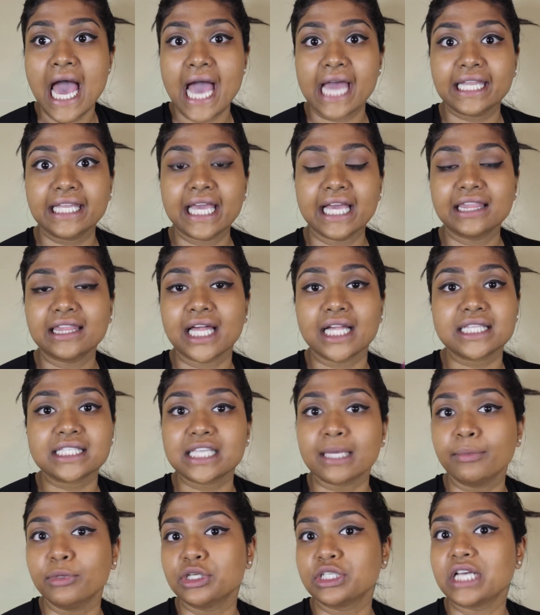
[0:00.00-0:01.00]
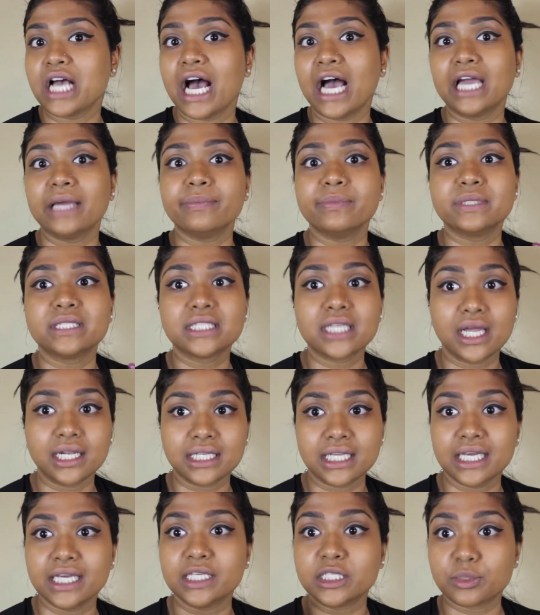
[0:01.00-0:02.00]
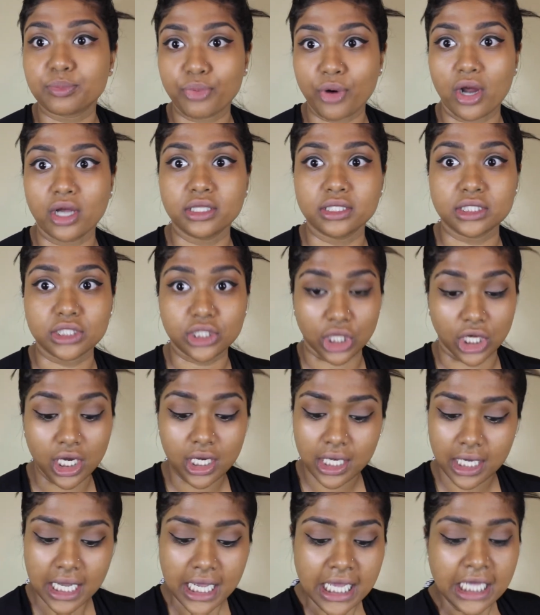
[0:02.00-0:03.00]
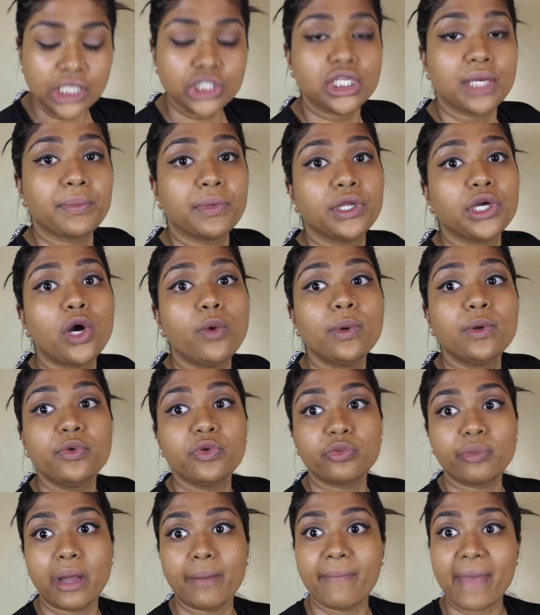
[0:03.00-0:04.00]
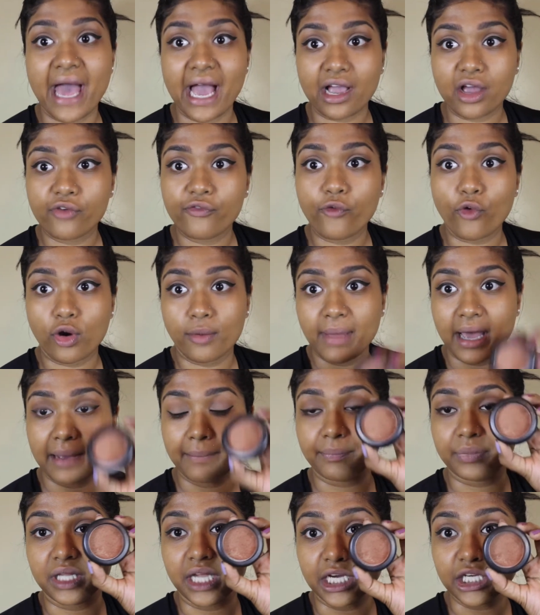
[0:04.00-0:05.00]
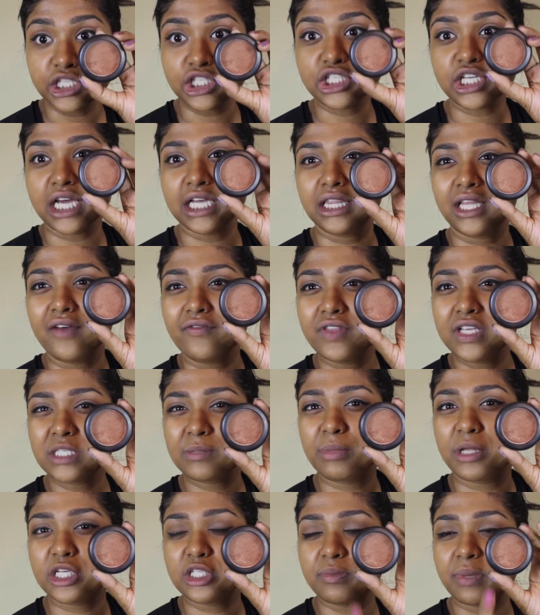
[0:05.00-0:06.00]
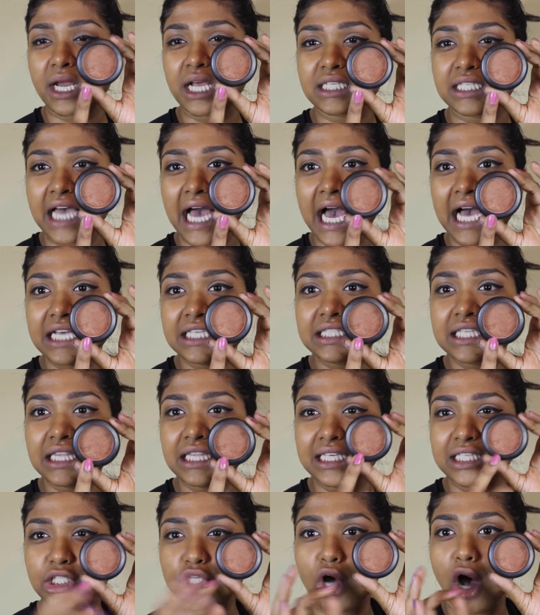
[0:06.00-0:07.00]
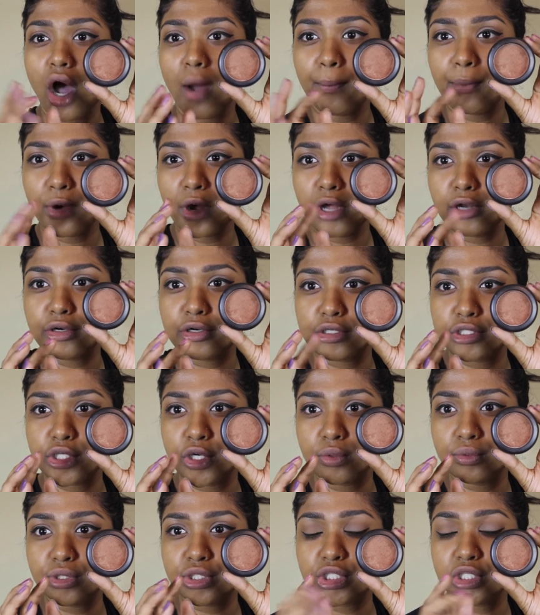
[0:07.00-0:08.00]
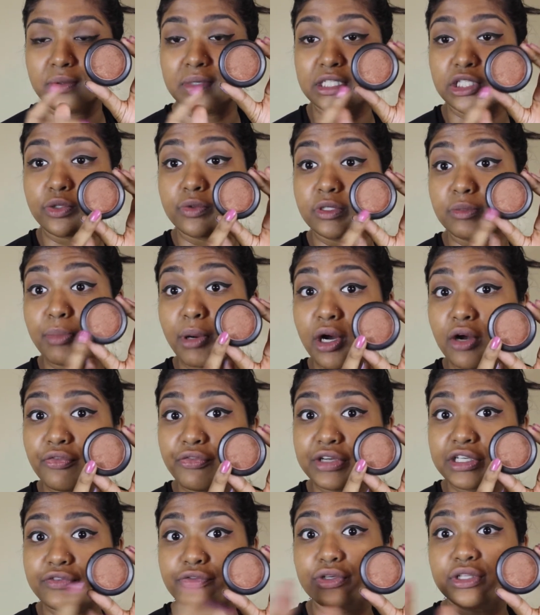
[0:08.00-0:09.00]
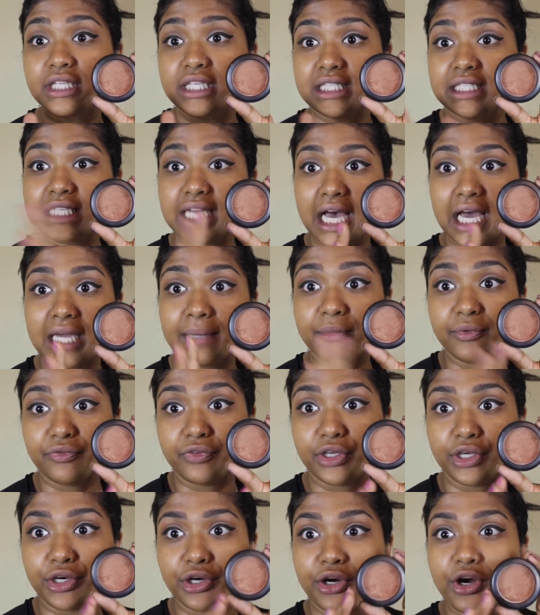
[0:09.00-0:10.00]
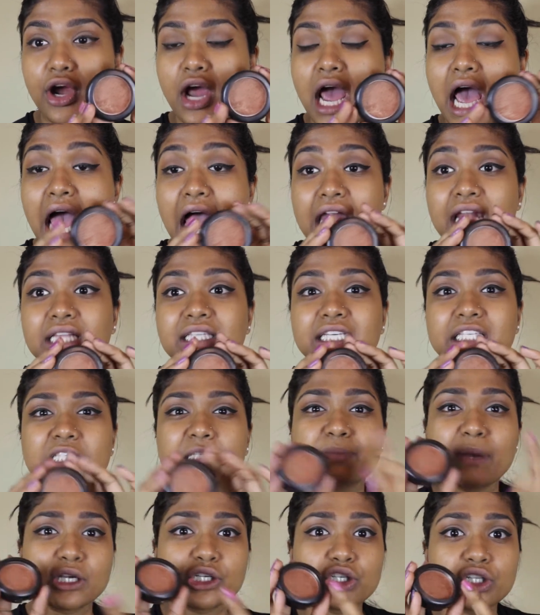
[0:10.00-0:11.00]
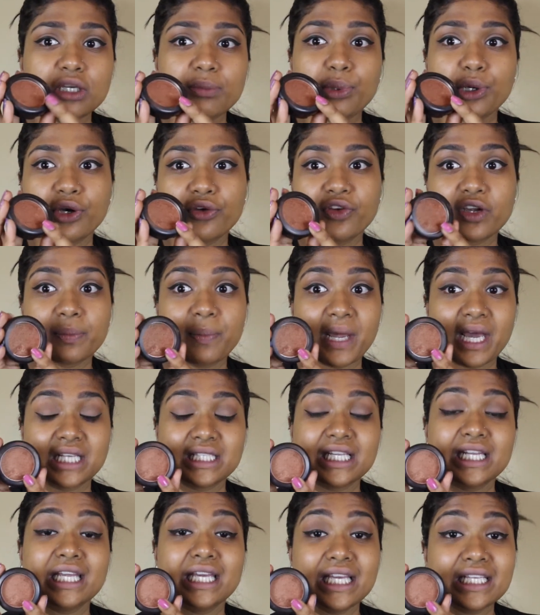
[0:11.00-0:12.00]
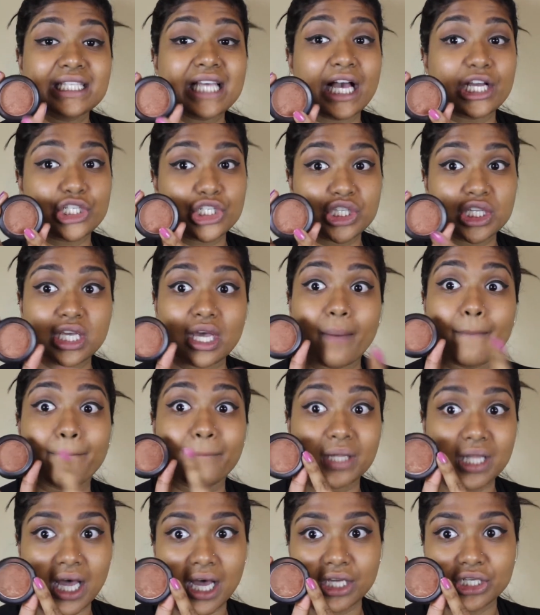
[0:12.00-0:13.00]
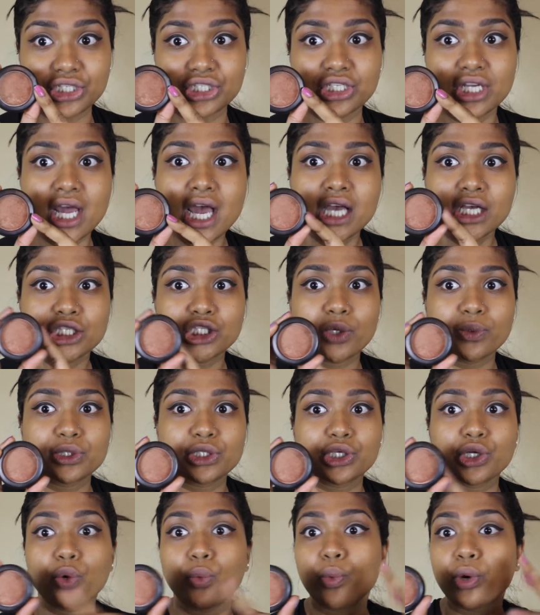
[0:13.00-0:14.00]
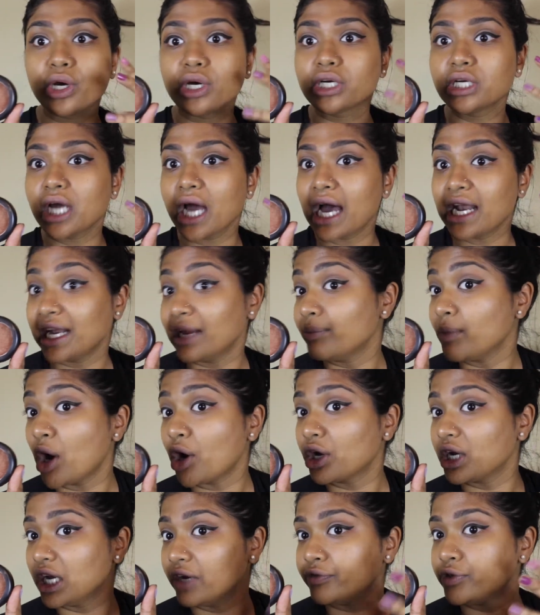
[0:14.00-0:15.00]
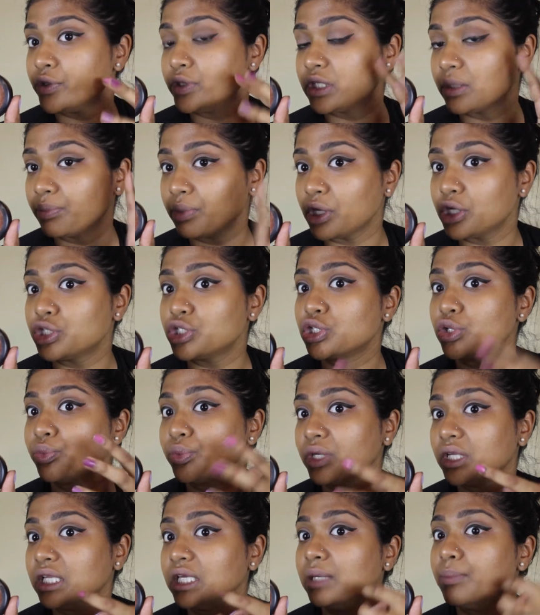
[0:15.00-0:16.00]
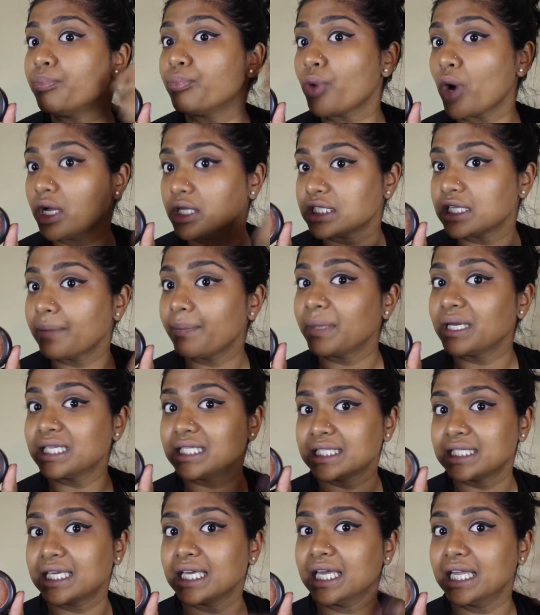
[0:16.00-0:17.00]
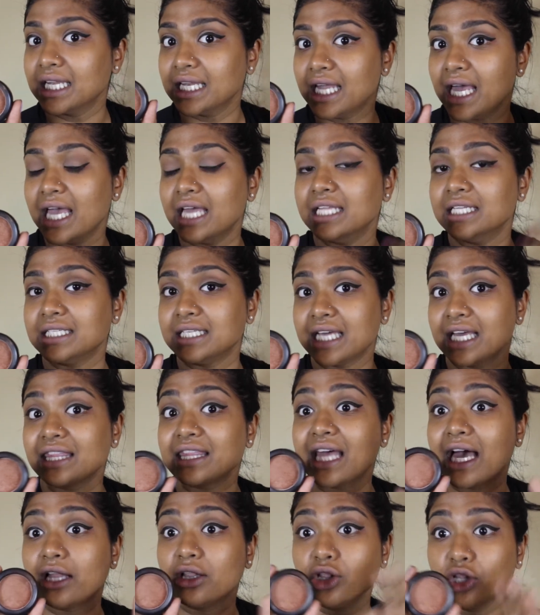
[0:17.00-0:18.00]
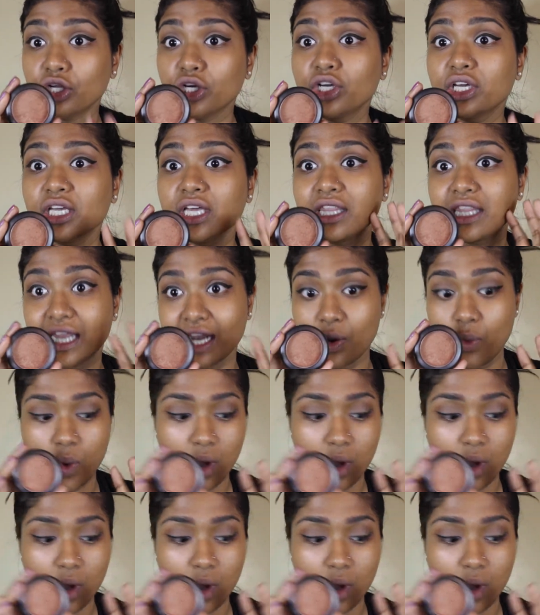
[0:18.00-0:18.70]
and get that summertime sun-kissed bronze look. So I'm going to go in with my MAC 4 Matte Blush. I love this blush because it has at least copper undertones to it, so it's perfect for this time of year. And it's especially perfect because it is actually a blush. So it's going to work, and I'm not going to have to use a blush to really bronze up my skin and get that look that I